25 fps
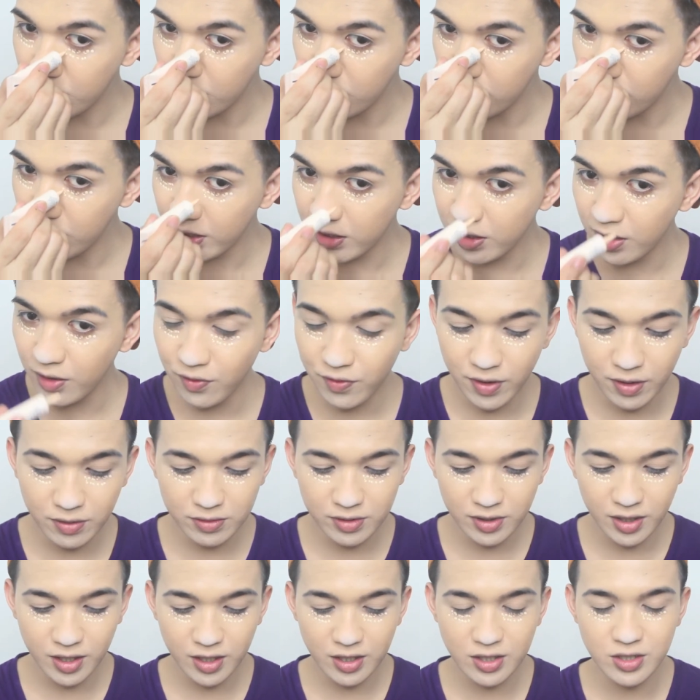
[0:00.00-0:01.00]
Like the
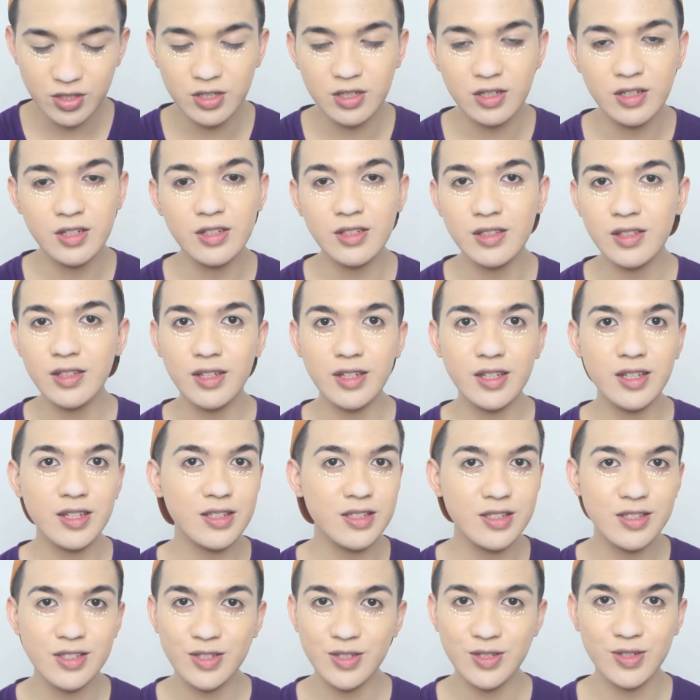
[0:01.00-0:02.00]
foundation,
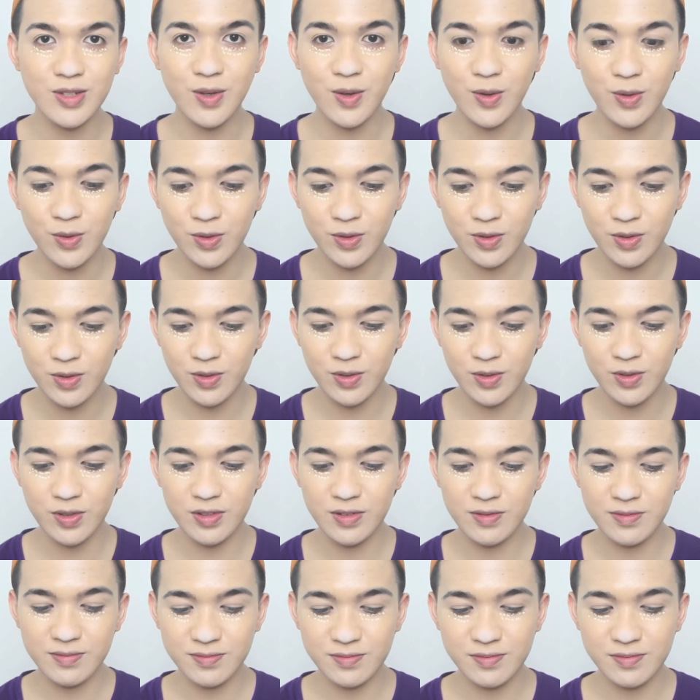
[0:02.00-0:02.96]
it's so good.